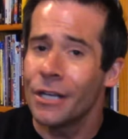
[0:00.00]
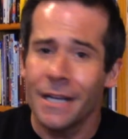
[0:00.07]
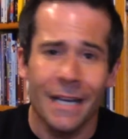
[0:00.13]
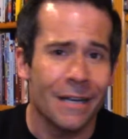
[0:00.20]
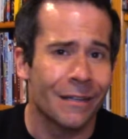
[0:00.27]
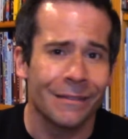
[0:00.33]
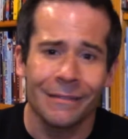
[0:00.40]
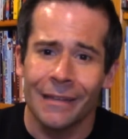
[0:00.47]

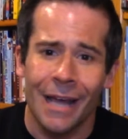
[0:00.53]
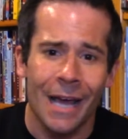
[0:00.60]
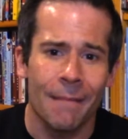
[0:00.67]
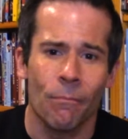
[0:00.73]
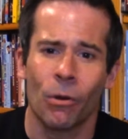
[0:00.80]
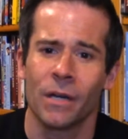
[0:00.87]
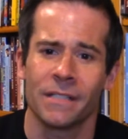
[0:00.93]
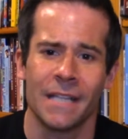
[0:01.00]
need a lot
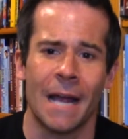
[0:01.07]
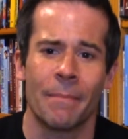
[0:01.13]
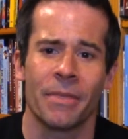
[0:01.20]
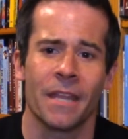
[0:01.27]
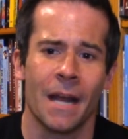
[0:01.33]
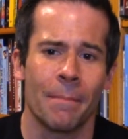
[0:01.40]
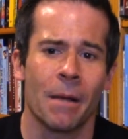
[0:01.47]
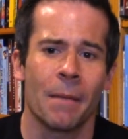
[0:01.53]
more depth
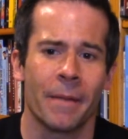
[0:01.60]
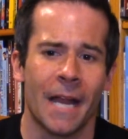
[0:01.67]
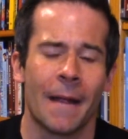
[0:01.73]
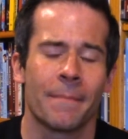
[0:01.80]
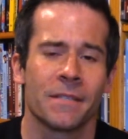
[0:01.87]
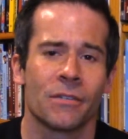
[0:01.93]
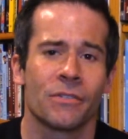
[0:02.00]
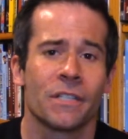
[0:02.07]
in upcoming
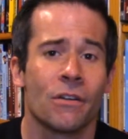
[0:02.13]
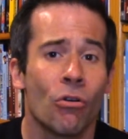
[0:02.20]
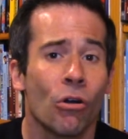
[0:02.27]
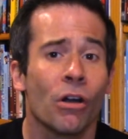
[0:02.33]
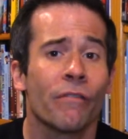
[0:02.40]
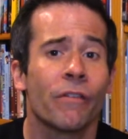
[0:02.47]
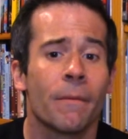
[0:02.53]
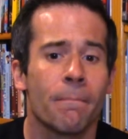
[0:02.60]
episodes in order for